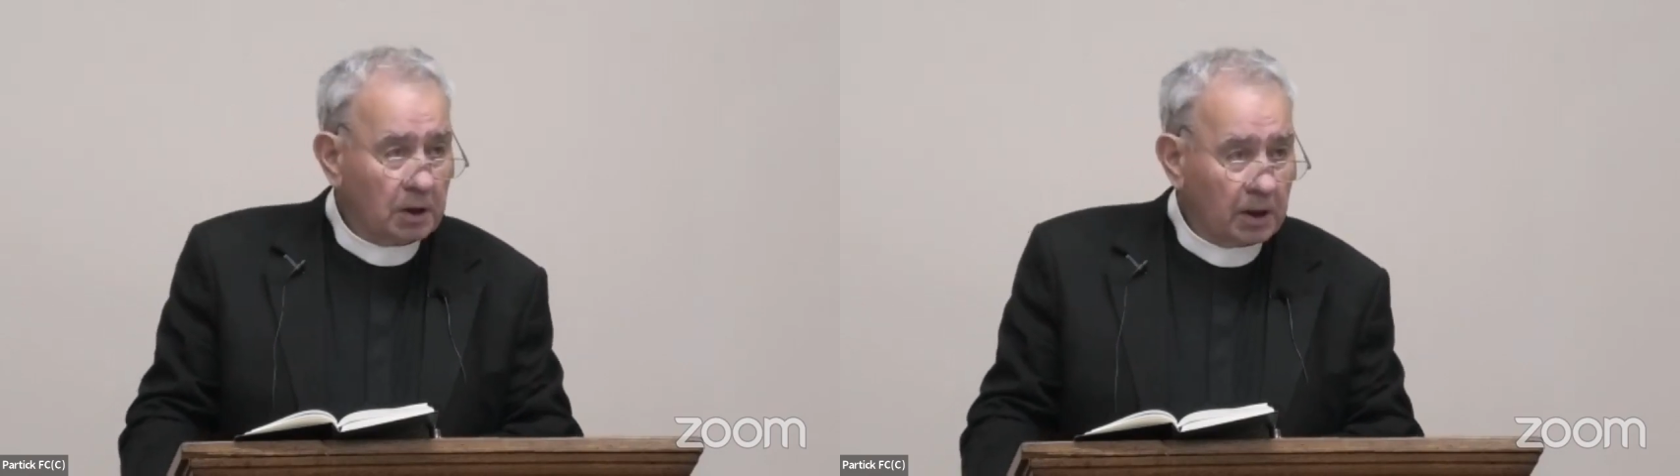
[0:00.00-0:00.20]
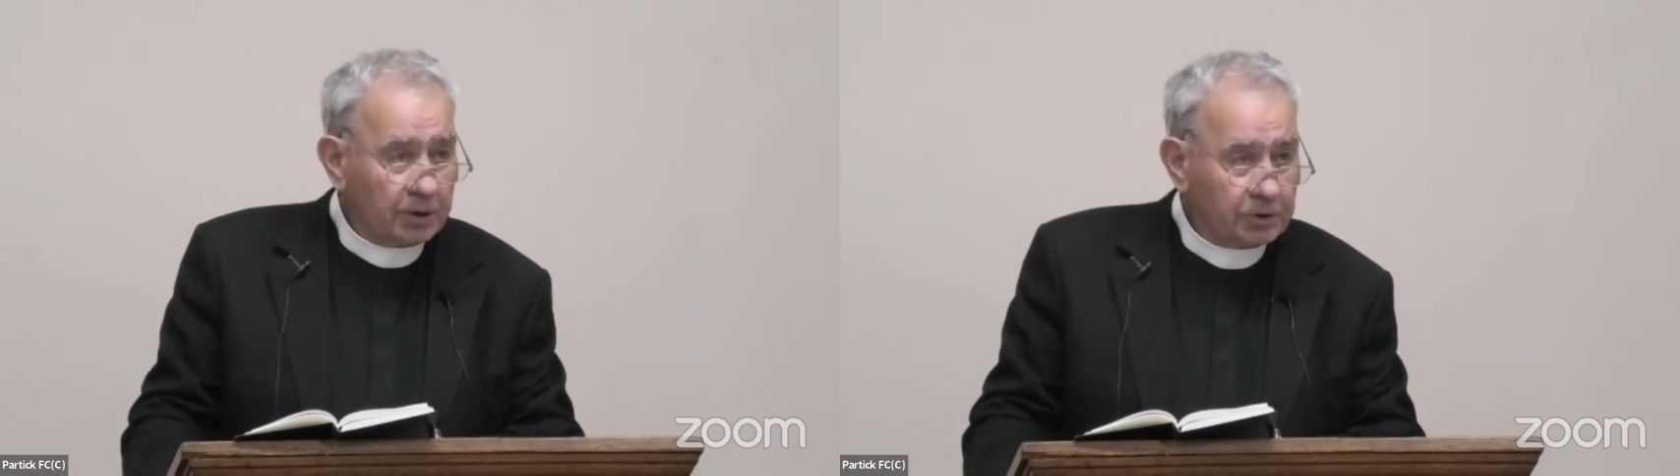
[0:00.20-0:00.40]

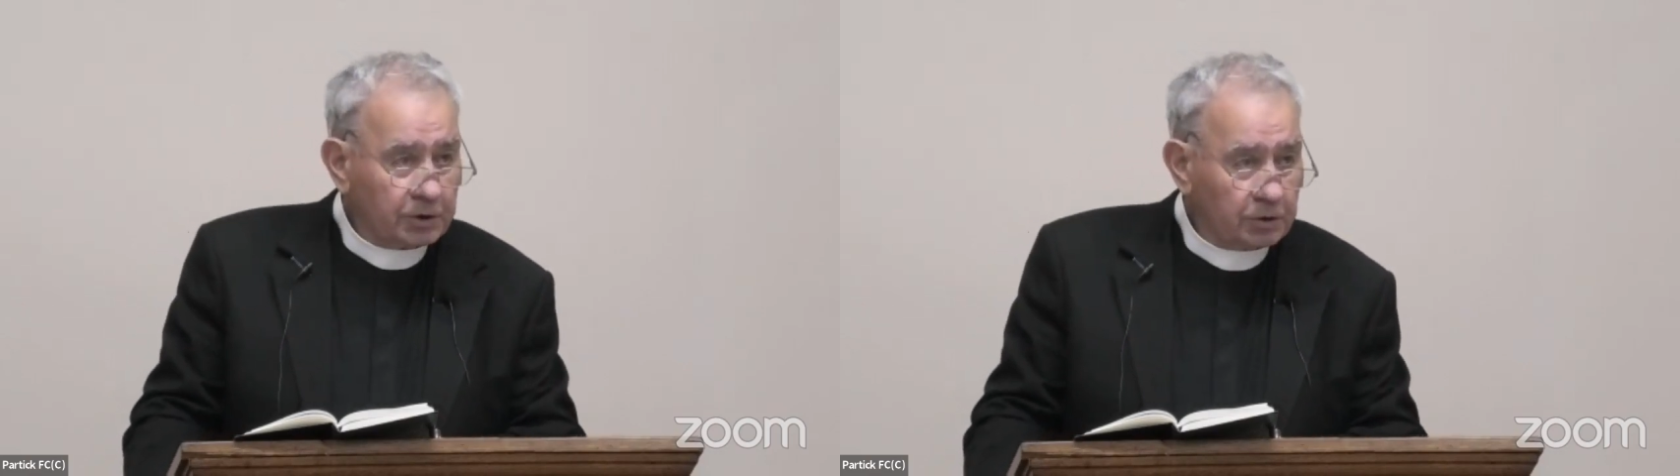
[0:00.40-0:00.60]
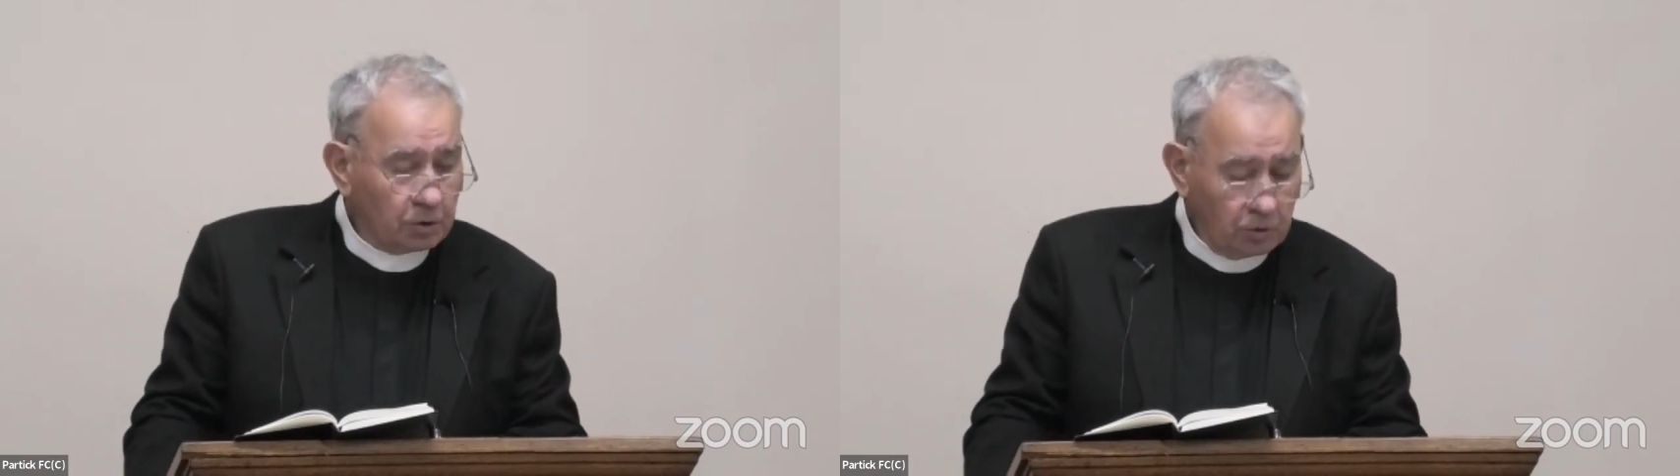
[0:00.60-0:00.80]
and
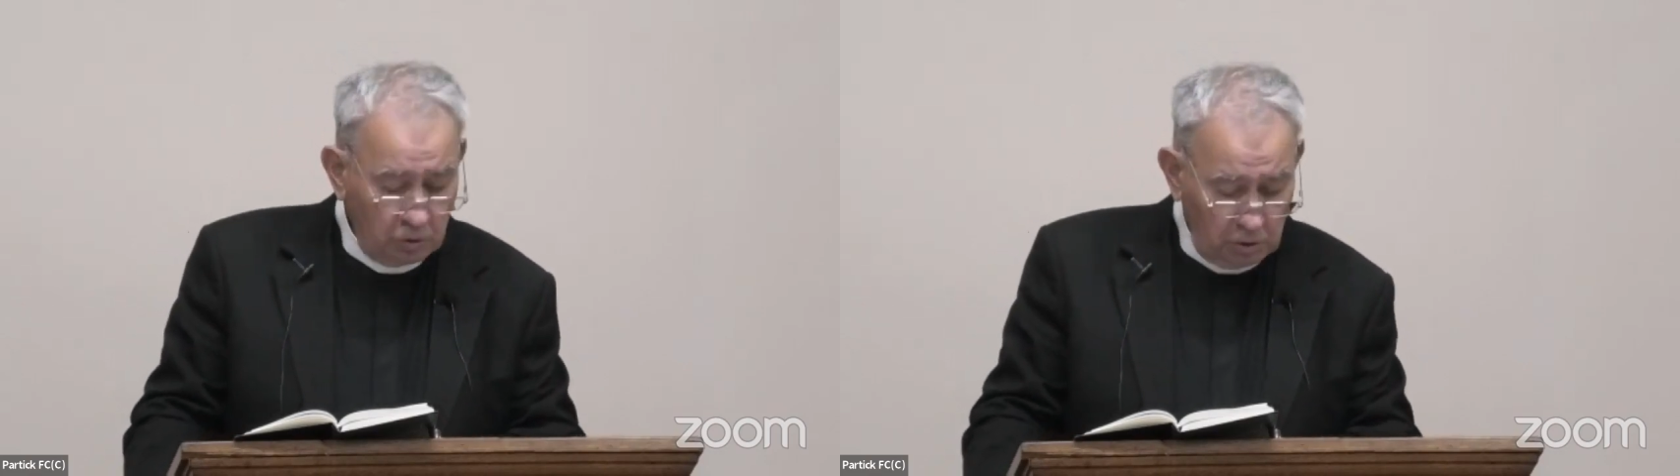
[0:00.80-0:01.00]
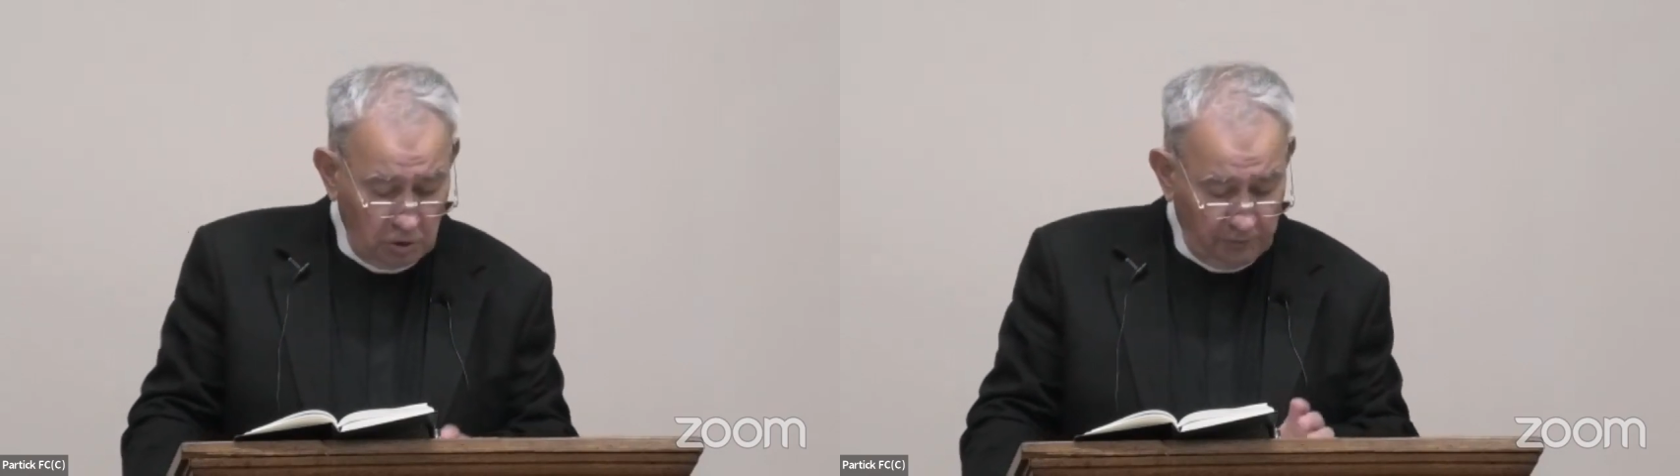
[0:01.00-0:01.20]
the
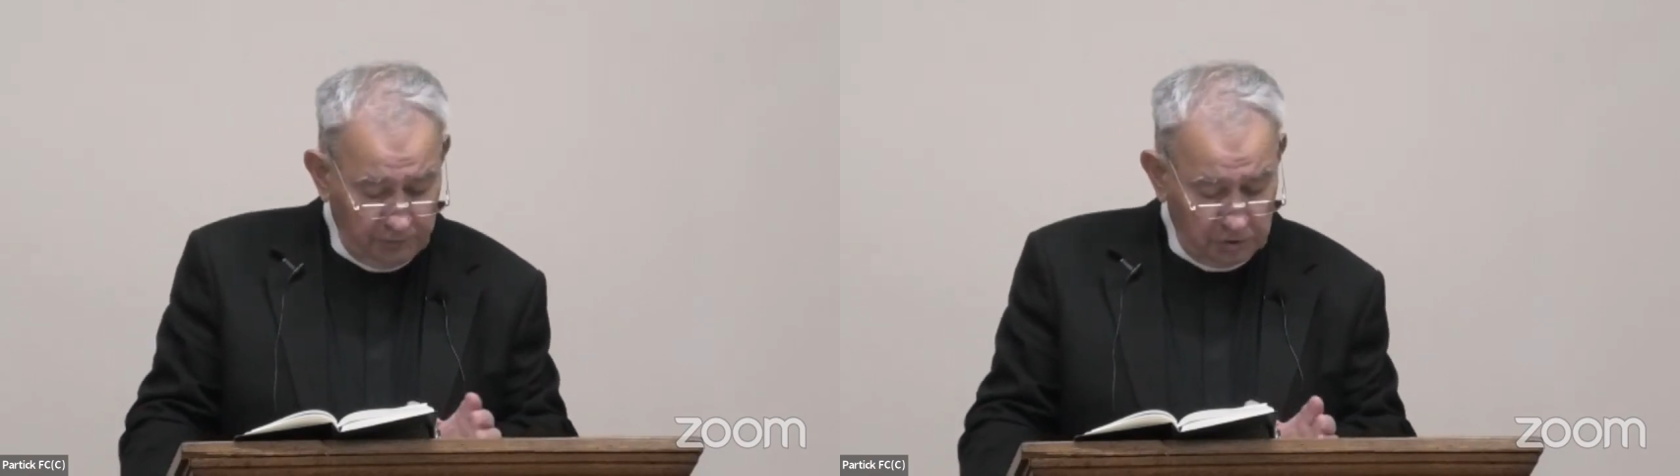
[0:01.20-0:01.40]
whole of